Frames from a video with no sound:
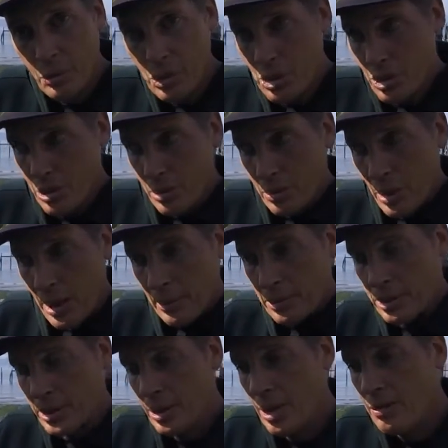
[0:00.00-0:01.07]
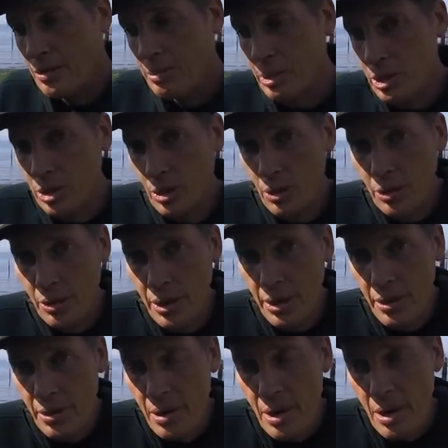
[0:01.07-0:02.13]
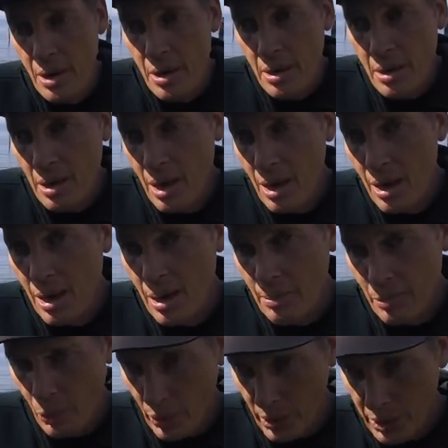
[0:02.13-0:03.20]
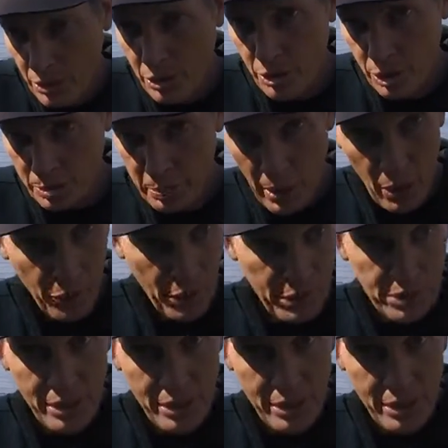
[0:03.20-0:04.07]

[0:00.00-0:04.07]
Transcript: which you can probably see off to my shoulder here, with this boat that's